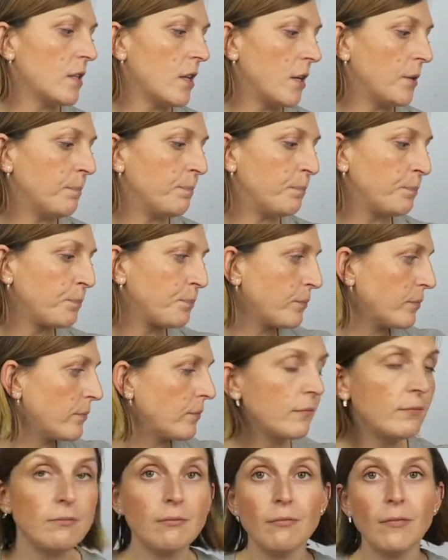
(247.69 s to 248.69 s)
So
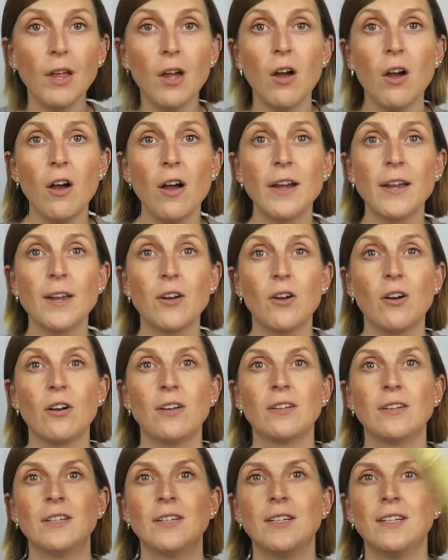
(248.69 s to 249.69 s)
I
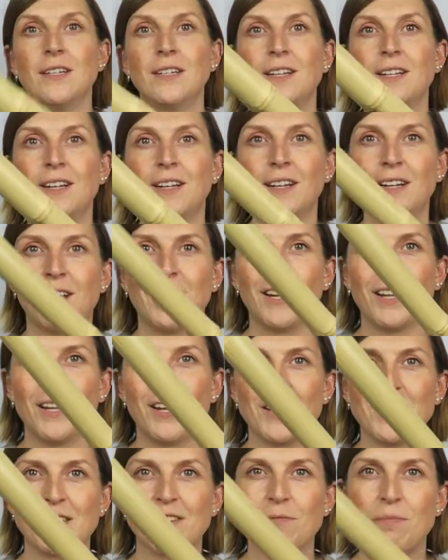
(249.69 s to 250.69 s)
got
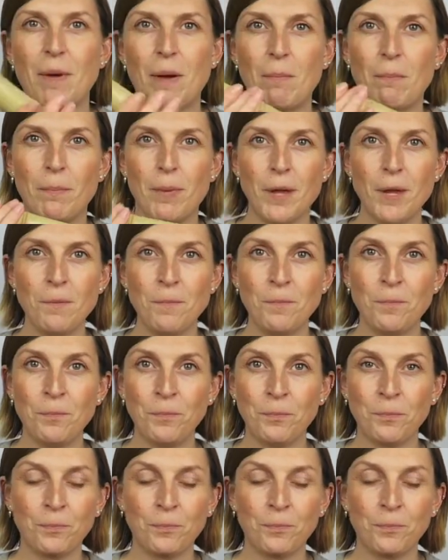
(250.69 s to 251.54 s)
lots of bamboo